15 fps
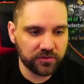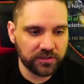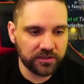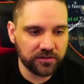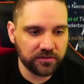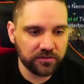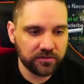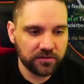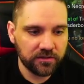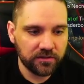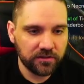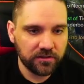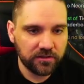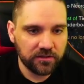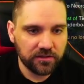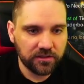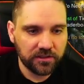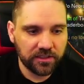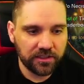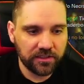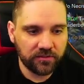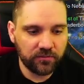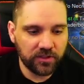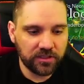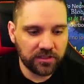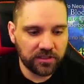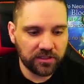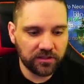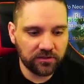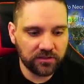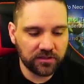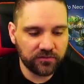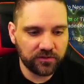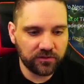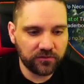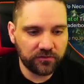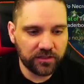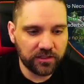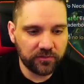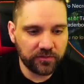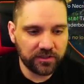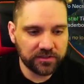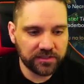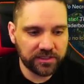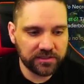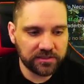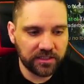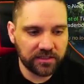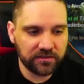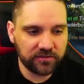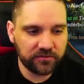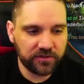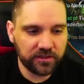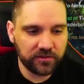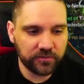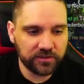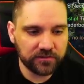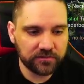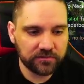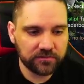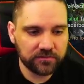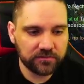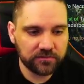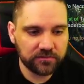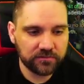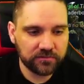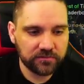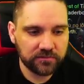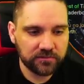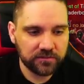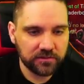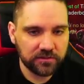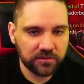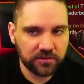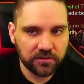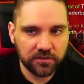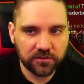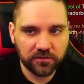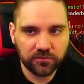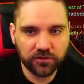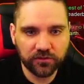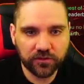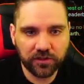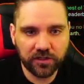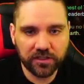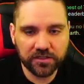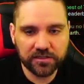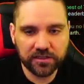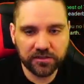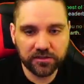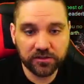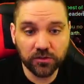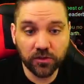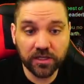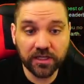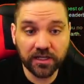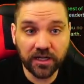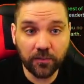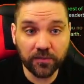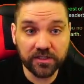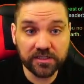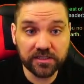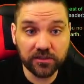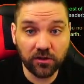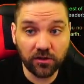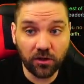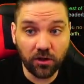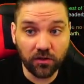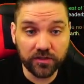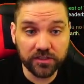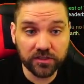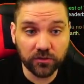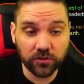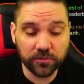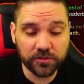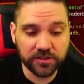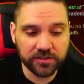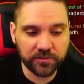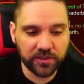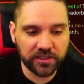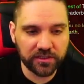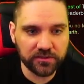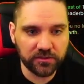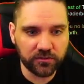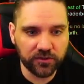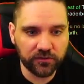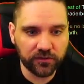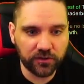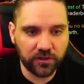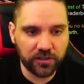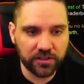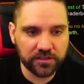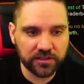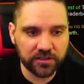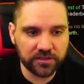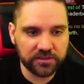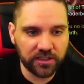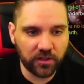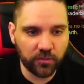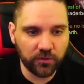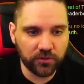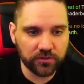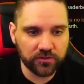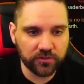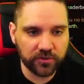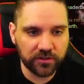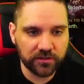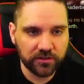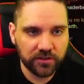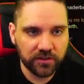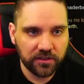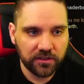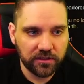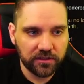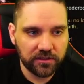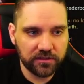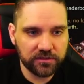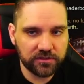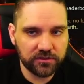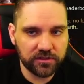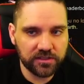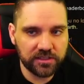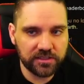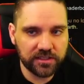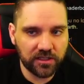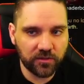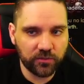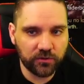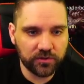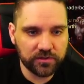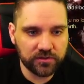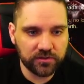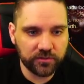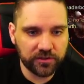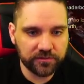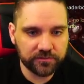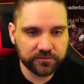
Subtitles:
here. And we can kill it if it'll follow me. Looks like it's not going to follow me. Rift Guardian's here. So again, I'm going to sit on all these corpses because the Rift Guardian's going to teleport to me. And as soon as he teleports to me,